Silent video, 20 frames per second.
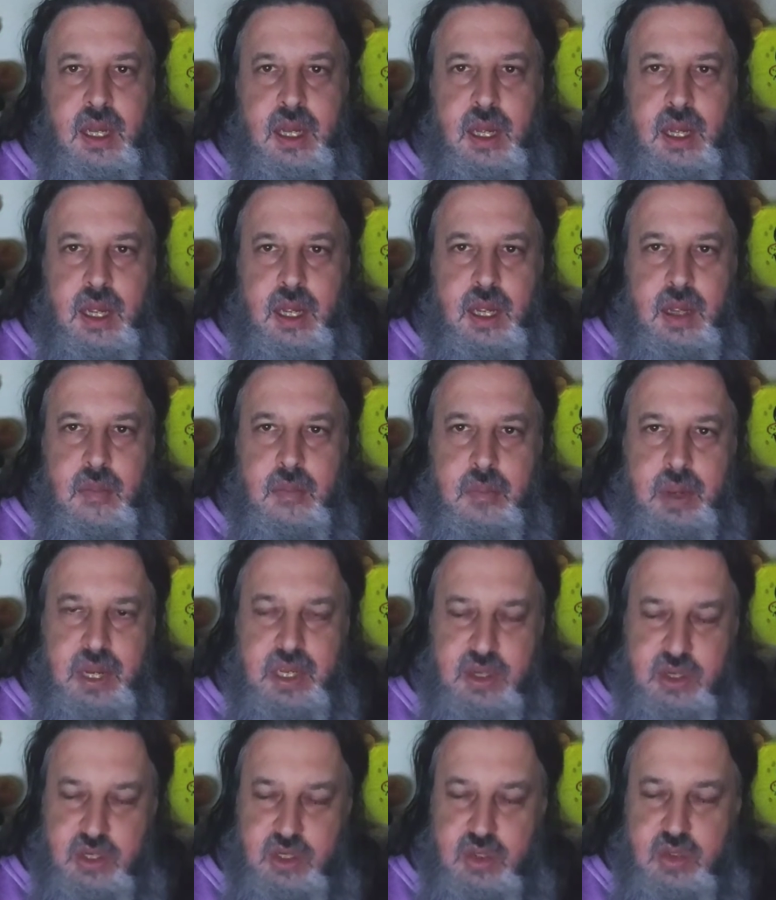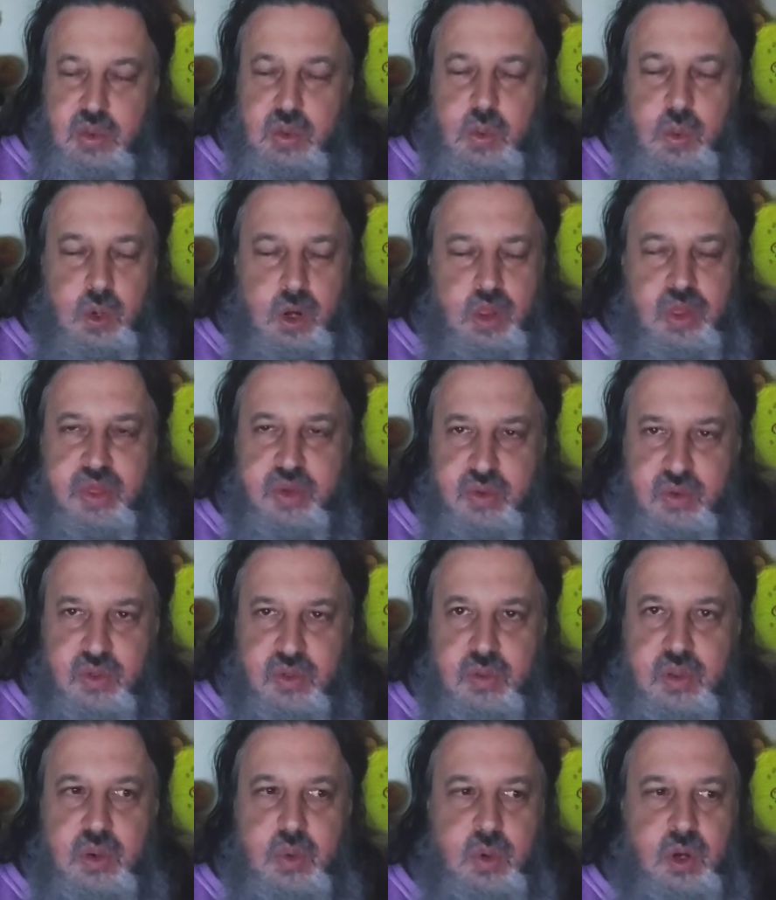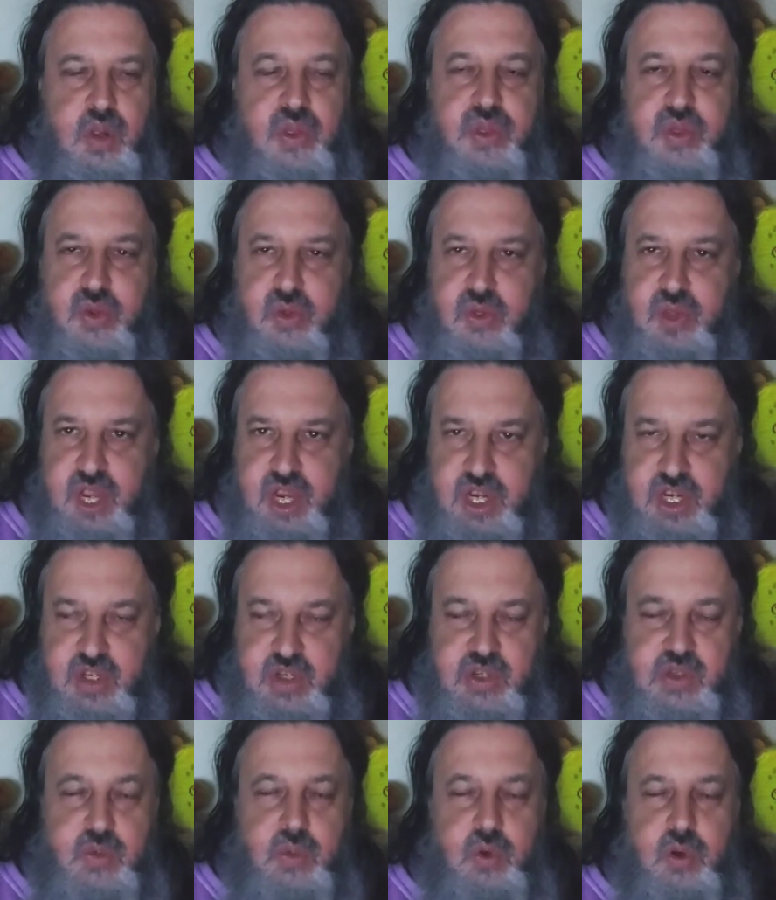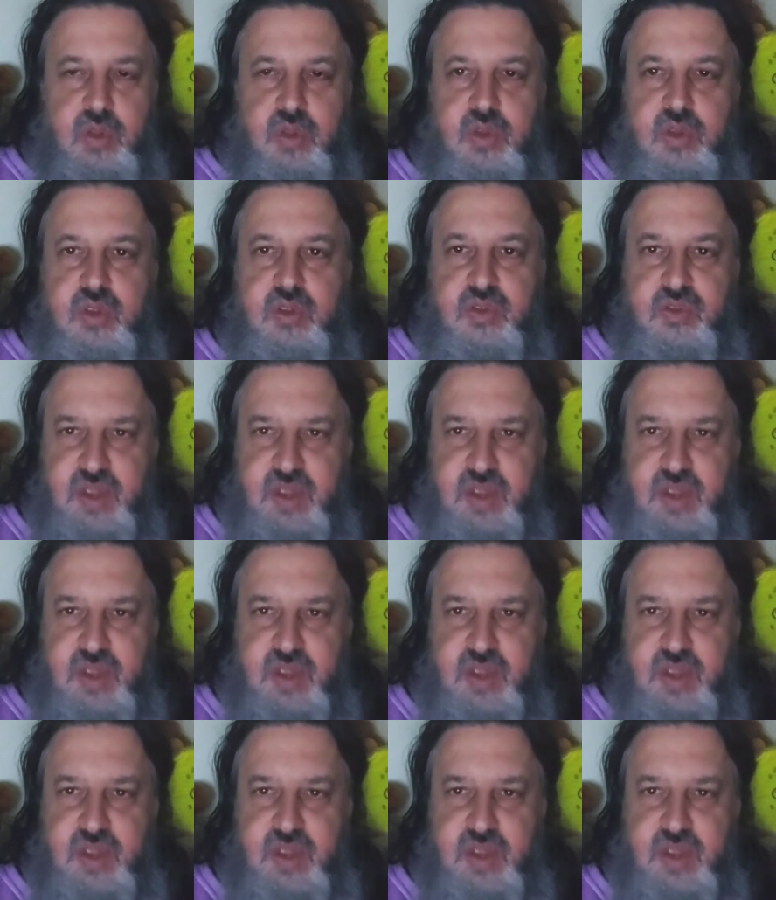Uh, but you do work through them. You work through the issues. You work through the